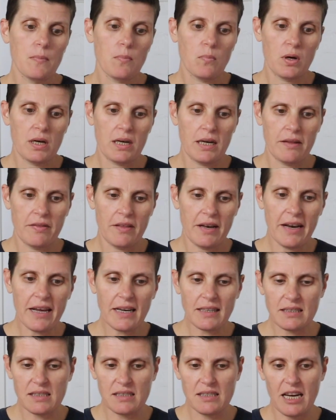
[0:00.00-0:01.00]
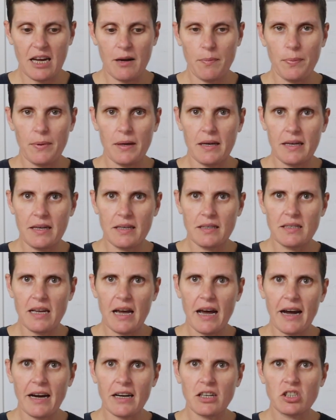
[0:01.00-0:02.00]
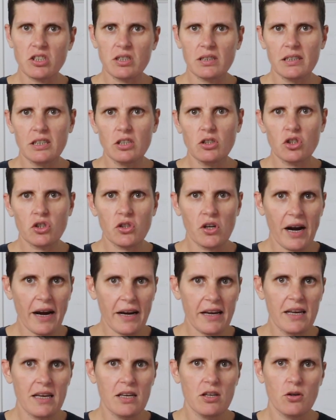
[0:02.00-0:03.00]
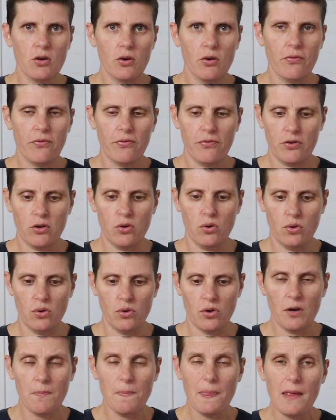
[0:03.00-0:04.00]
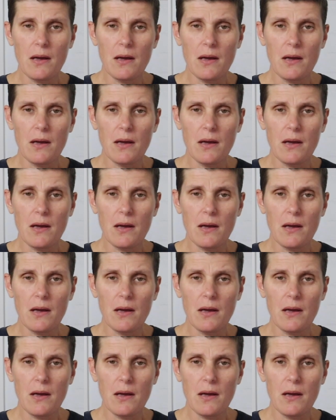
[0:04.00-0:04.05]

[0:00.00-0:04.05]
the next step is actually tracking your food.